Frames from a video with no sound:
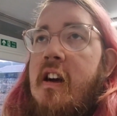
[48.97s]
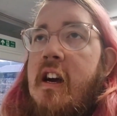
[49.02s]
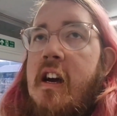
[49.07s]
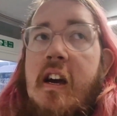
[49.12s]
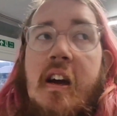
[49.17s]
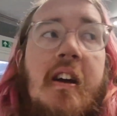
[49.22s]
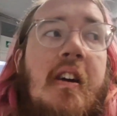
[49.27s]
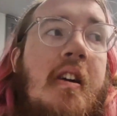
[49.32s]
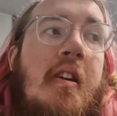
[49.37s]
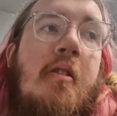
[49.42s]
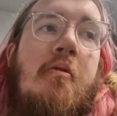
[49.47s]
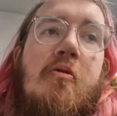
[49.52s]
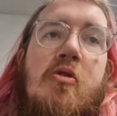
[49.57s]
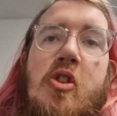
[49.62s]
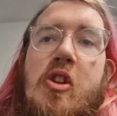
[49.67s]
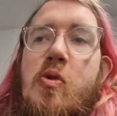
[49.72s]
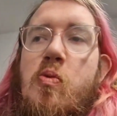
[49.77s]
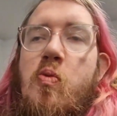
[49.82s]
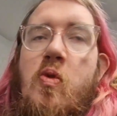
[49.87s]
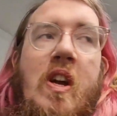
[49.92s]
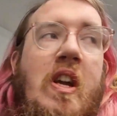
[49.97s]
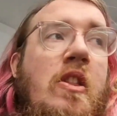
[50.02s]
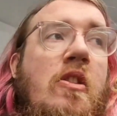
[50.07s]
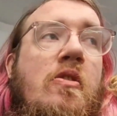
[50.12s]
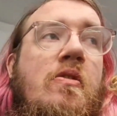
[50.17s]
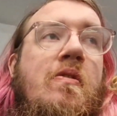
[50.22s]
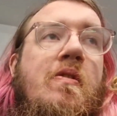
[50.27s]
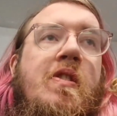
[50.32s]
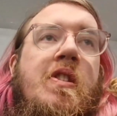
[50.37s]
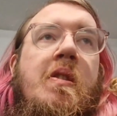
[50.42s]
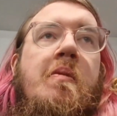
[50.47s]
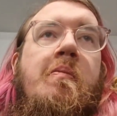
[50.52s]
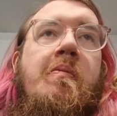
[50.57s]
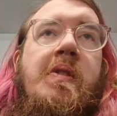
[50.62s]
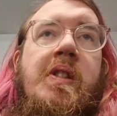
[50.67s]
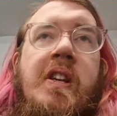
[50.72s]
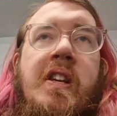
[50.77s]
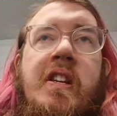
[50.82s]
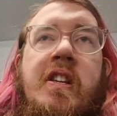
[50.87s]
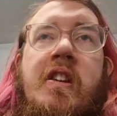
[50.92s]
We're just waiting on
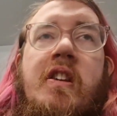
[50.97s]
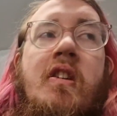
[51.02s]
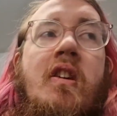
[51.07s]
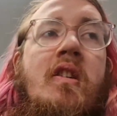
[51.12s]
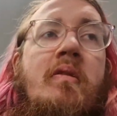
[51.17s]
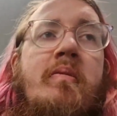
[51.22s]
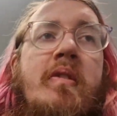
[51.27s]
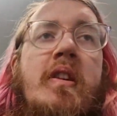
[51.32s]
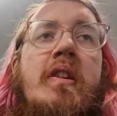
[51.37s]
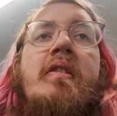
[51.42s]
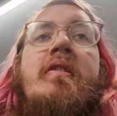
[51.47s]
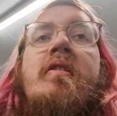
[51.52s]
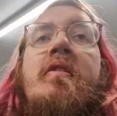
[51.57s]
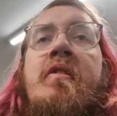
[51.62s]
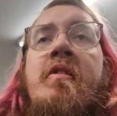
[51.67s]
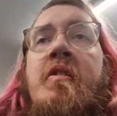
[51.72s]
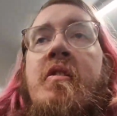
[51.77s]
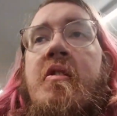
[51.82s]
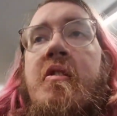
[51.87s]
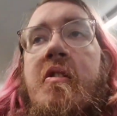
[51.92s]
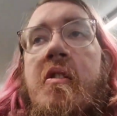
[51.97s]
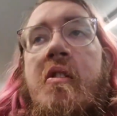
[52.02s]
somebody coming.